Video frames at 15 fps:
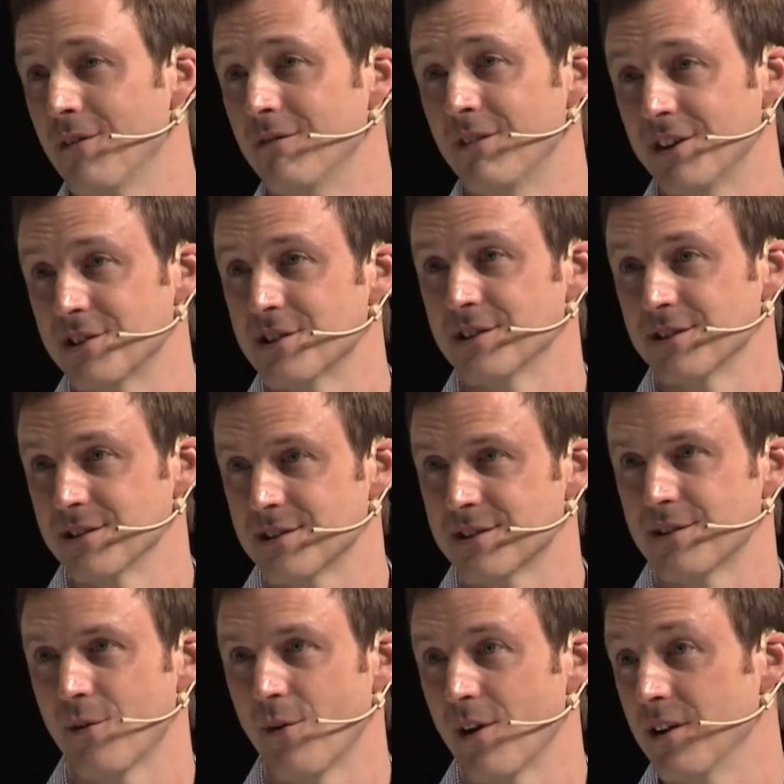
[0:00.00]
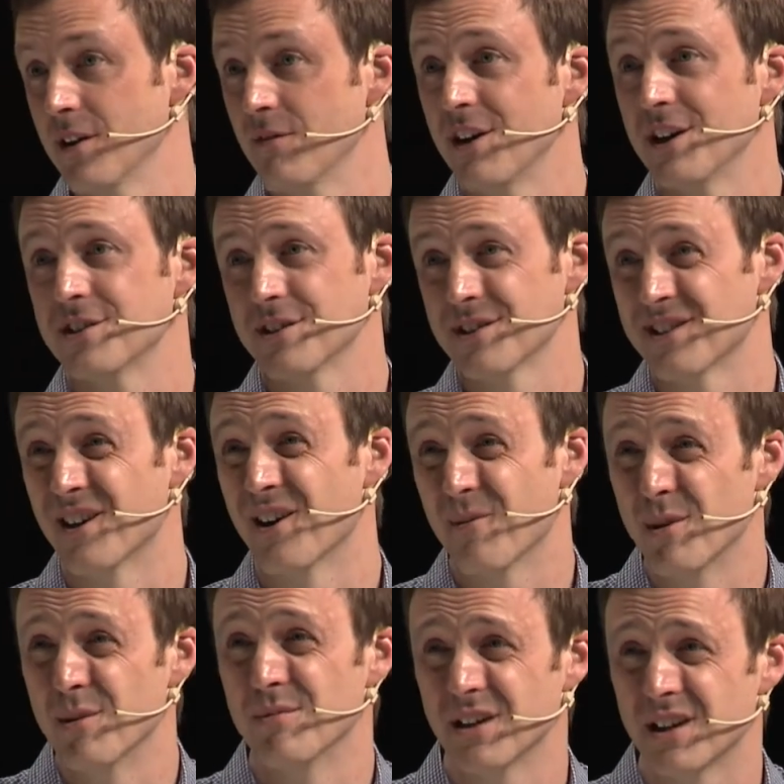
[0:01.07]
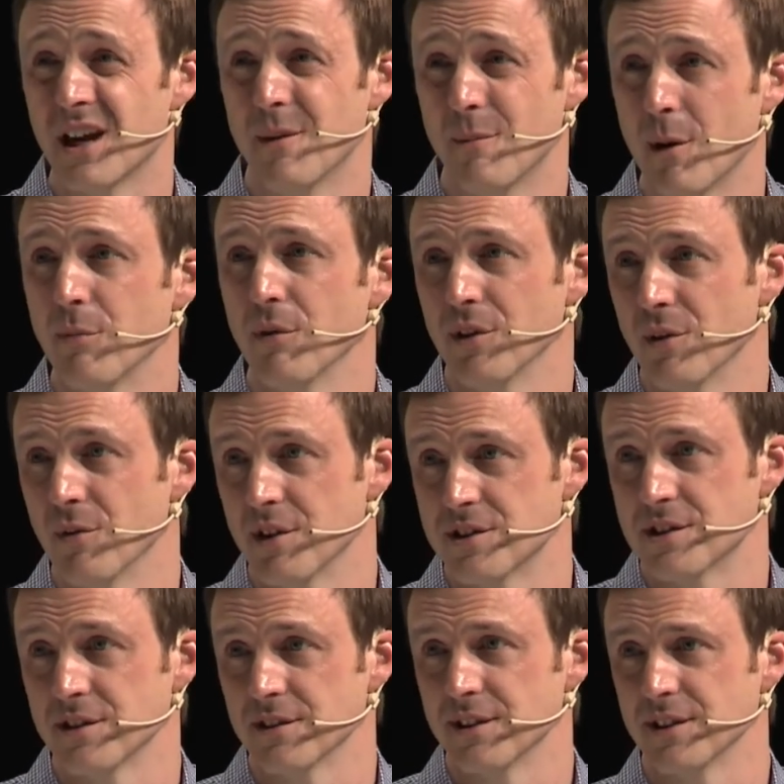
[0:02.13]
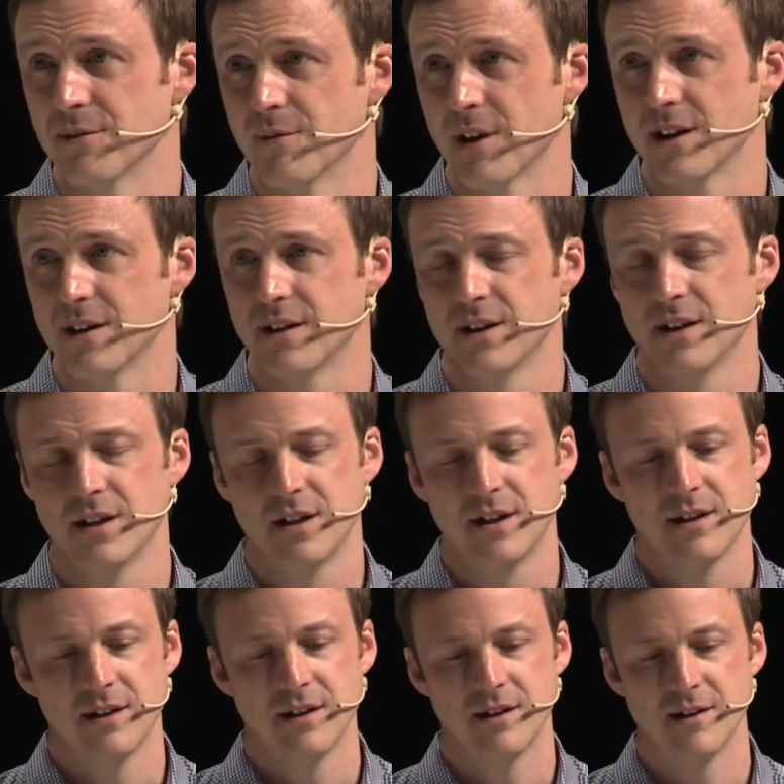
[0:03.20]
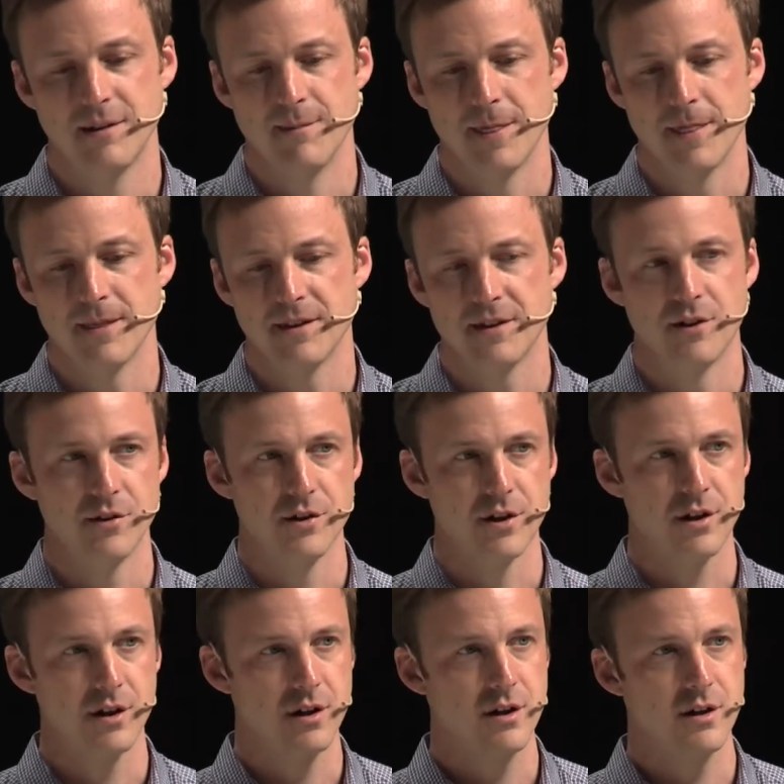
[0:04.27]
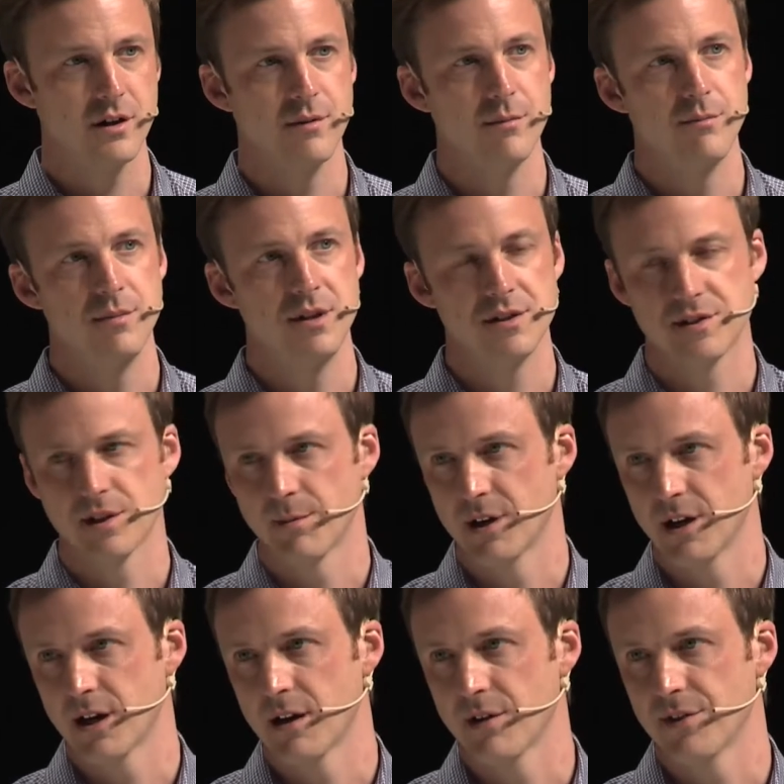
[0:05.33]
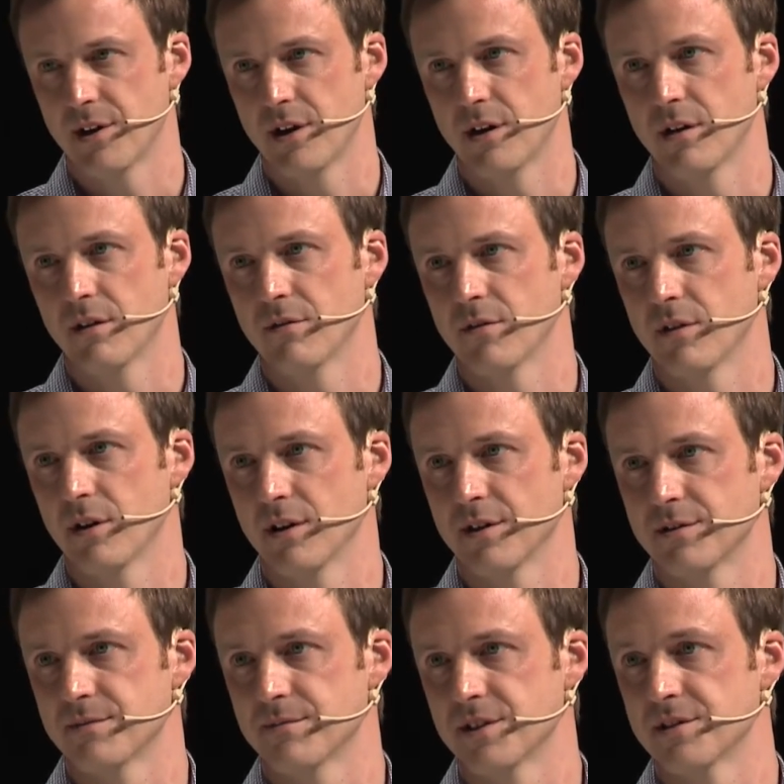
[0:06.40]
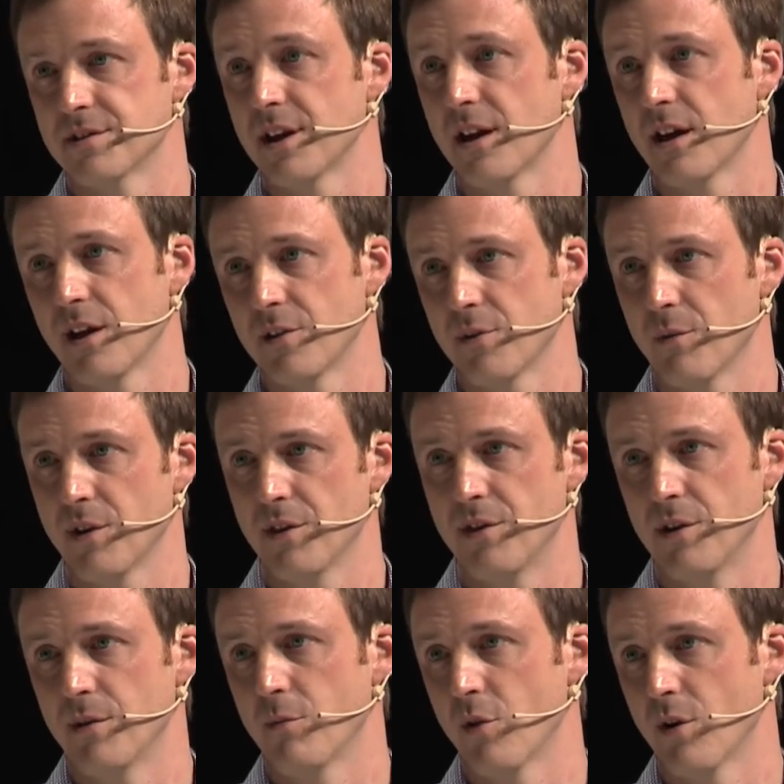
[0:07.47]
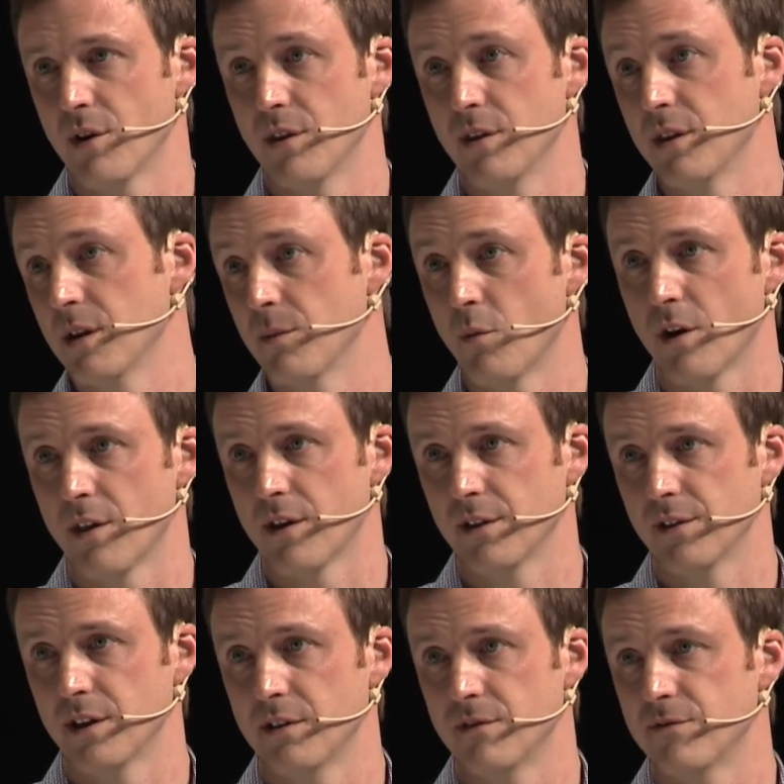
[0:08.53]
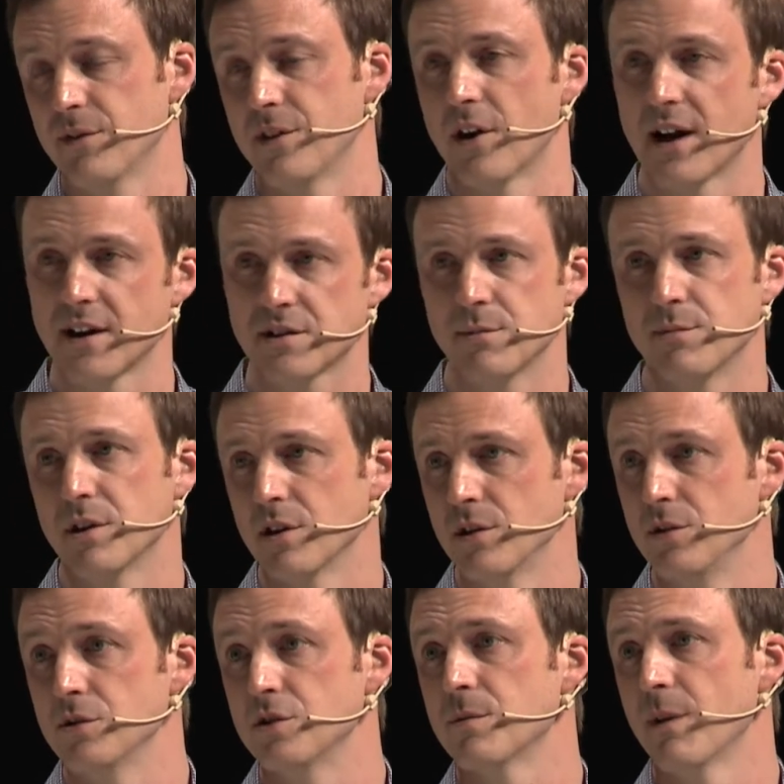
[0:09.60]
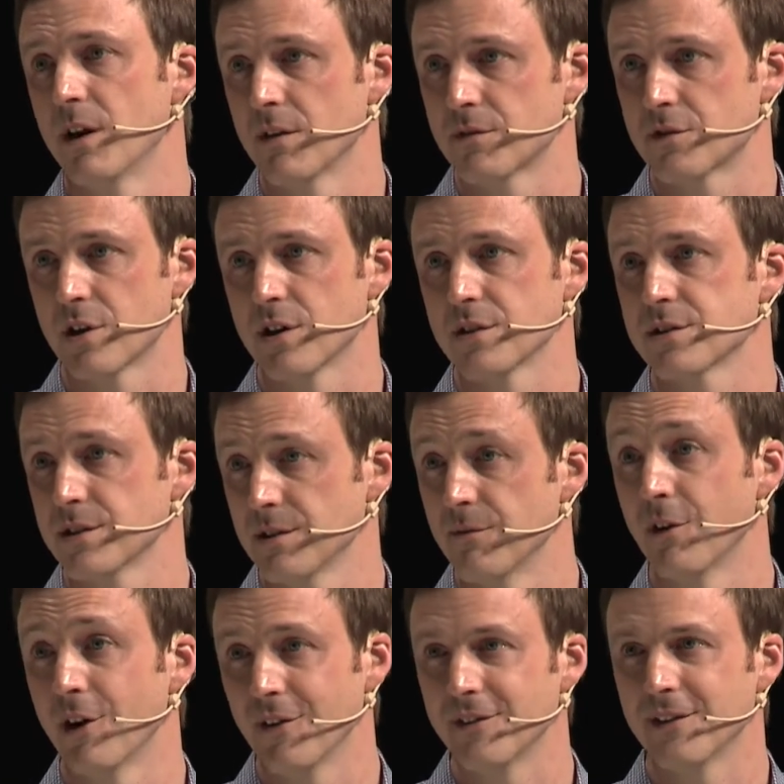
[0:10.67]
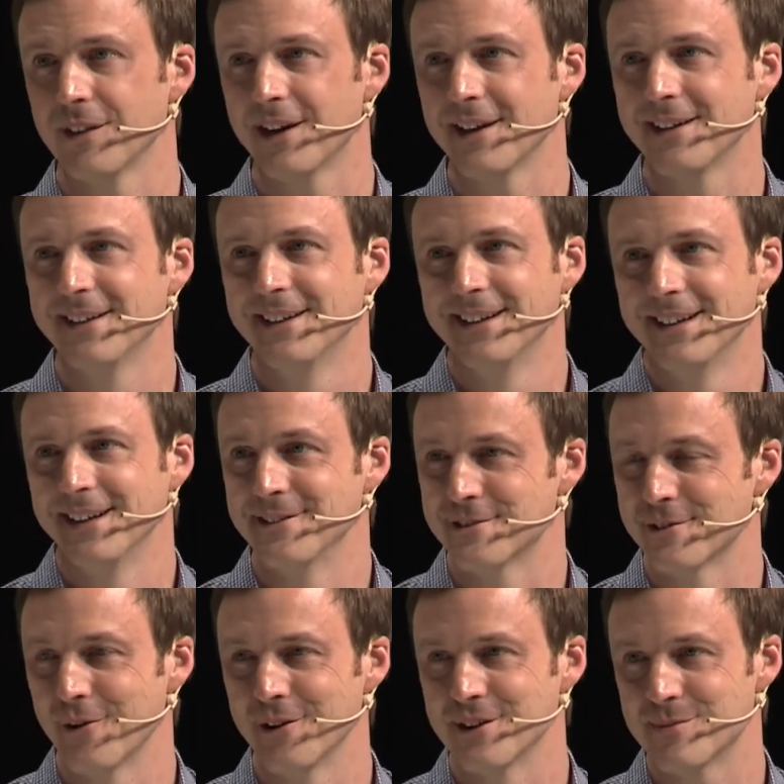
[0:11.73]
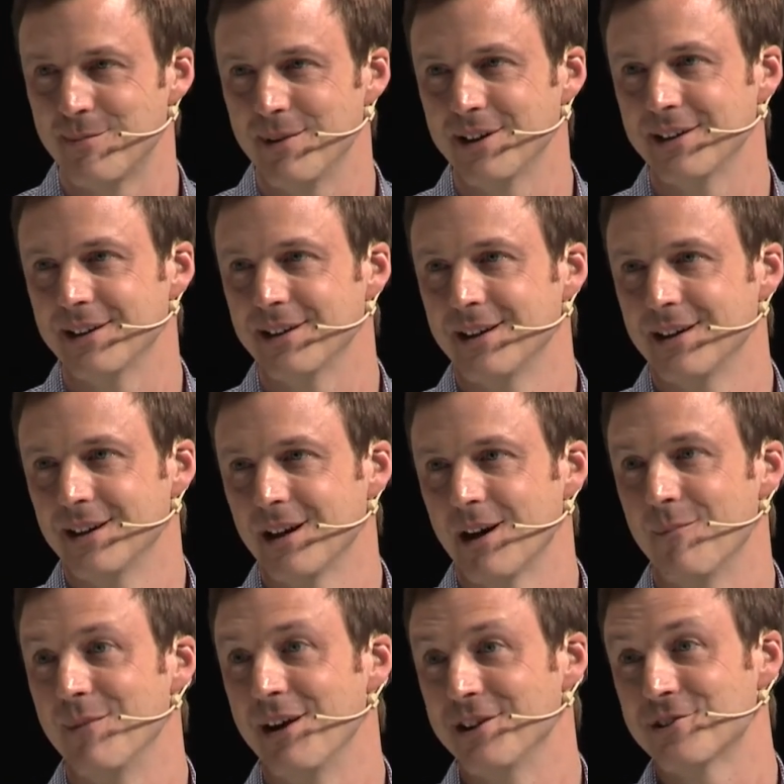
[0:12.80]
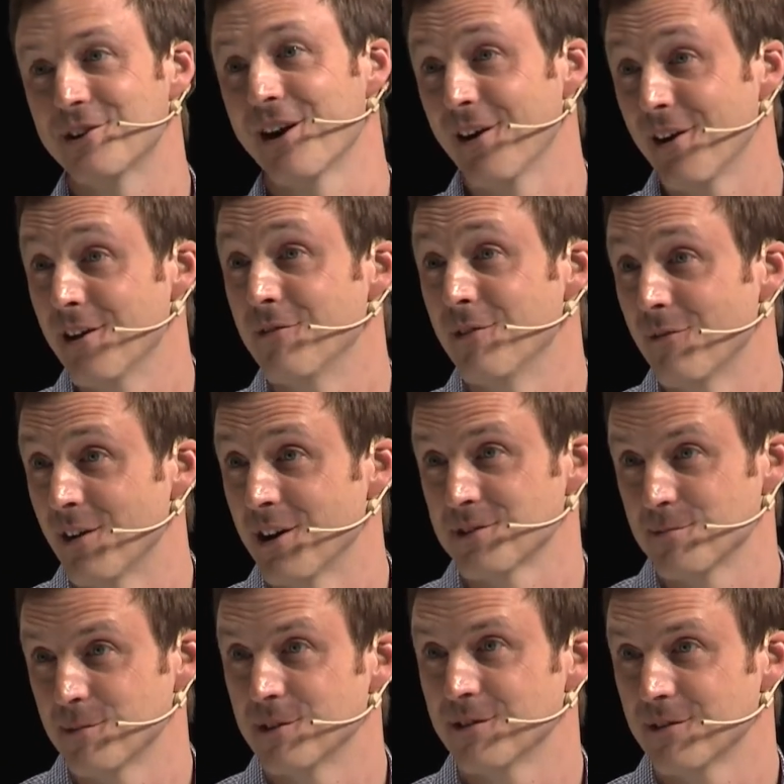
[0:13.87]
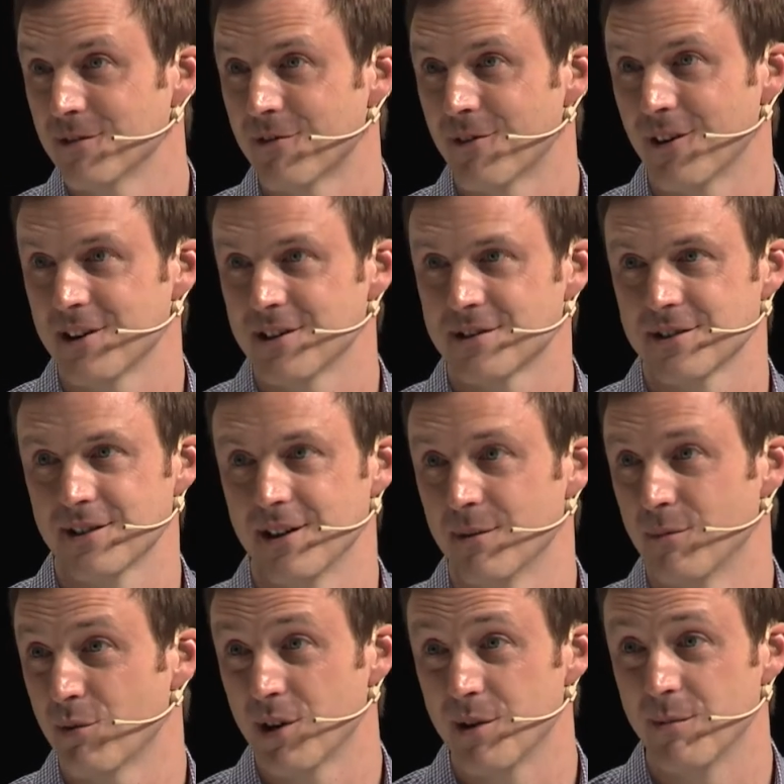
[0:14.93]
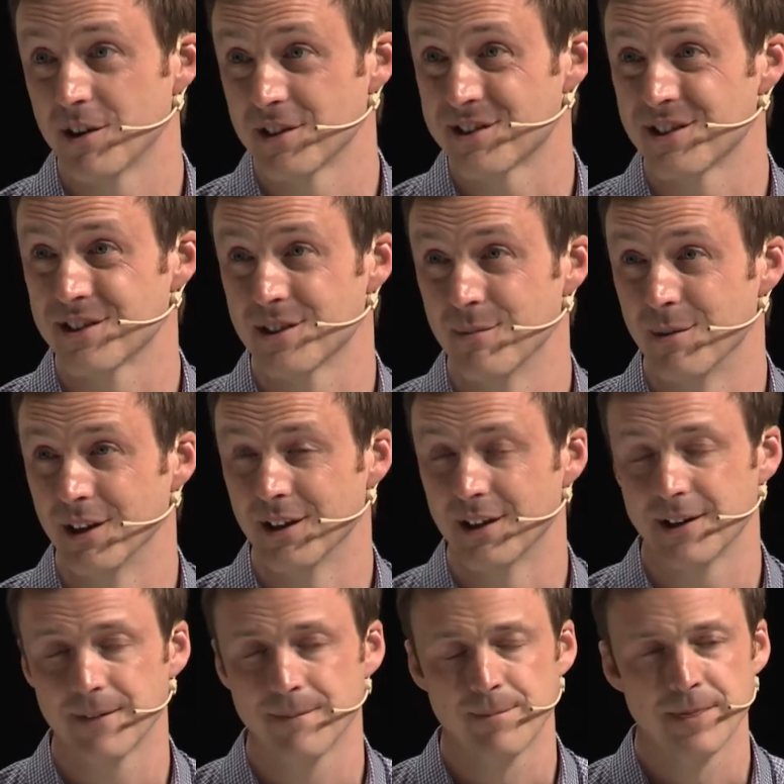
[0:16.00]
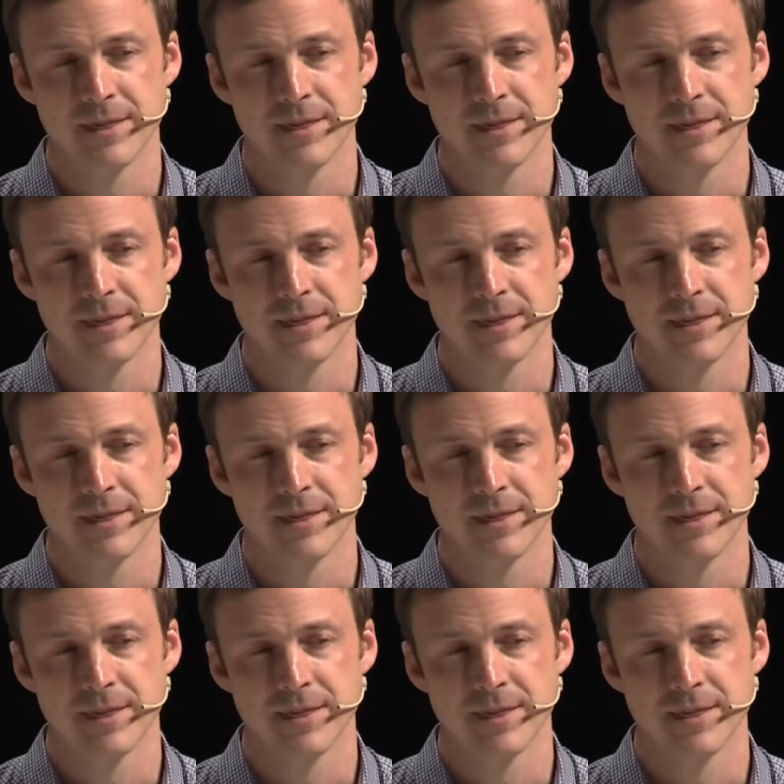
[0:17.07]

inventions or innovations that Airbnb came up with originally, right? um, you know, you're going to meet somebody out there uh, to stay either with them or in, in where they live. There has to be a huge amount of trust involved in that. And so it's been a major area of investment for us uh, pretty much since the beginning.